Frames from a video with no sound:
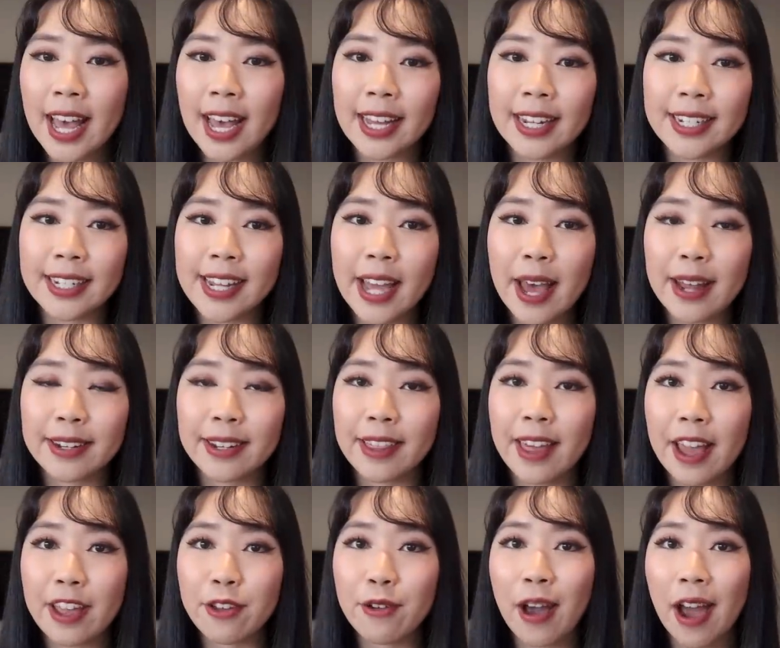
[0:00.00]
a debt
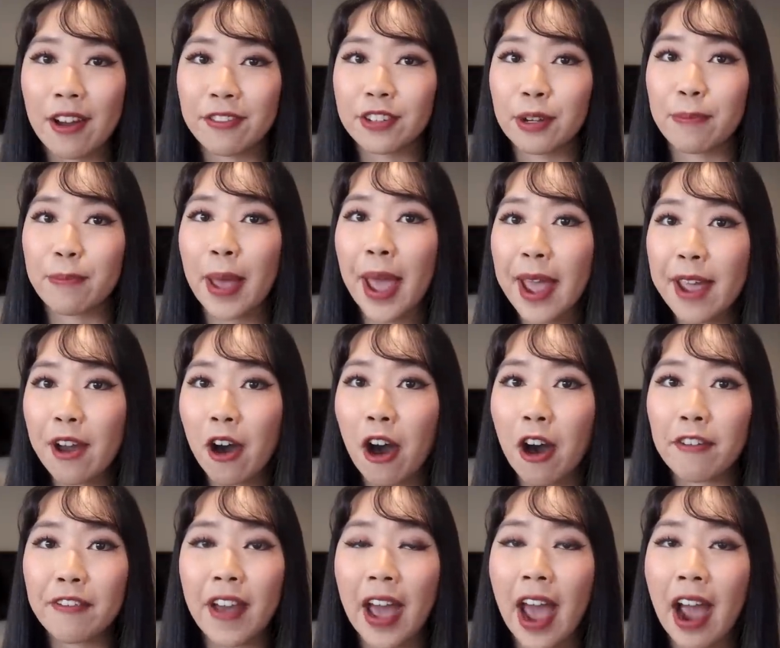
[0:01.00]
that you have to pay
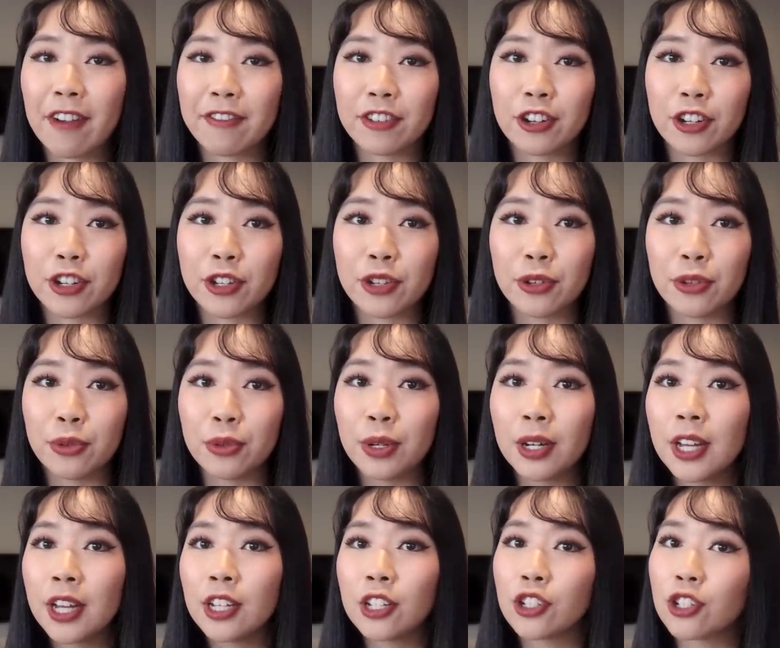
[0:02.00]
off after you